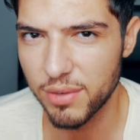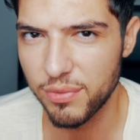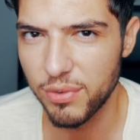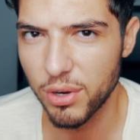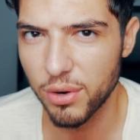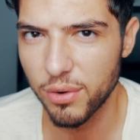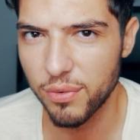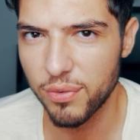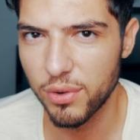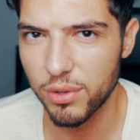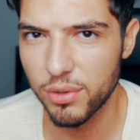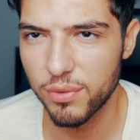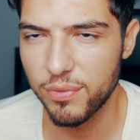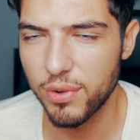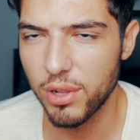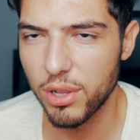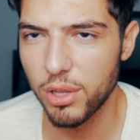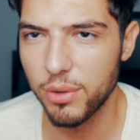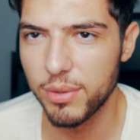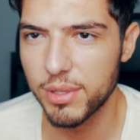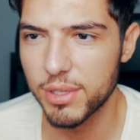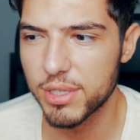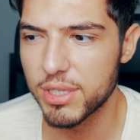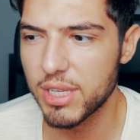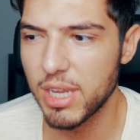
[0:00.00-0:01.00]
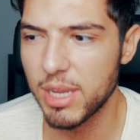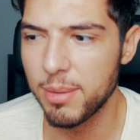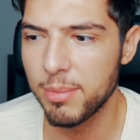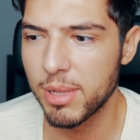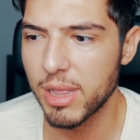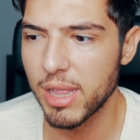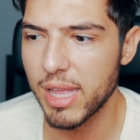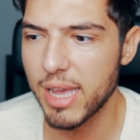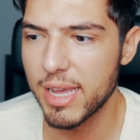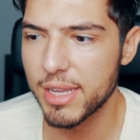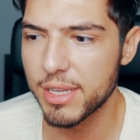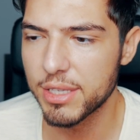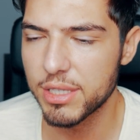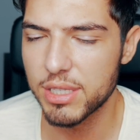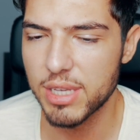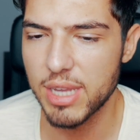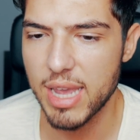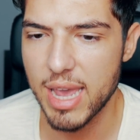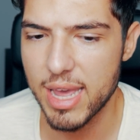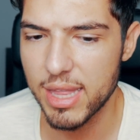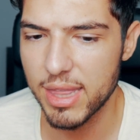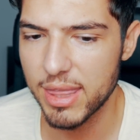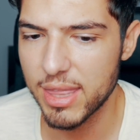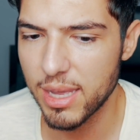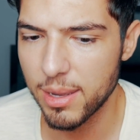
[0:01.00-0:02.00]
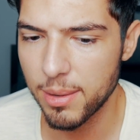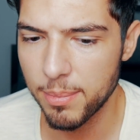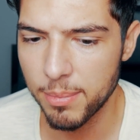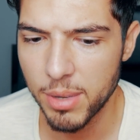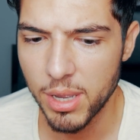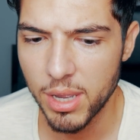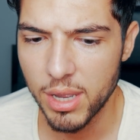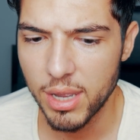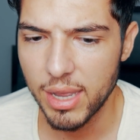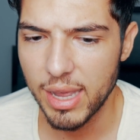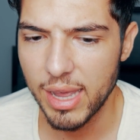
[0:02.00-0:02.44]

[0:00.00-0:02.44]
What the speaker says: If you're following the same class, add them,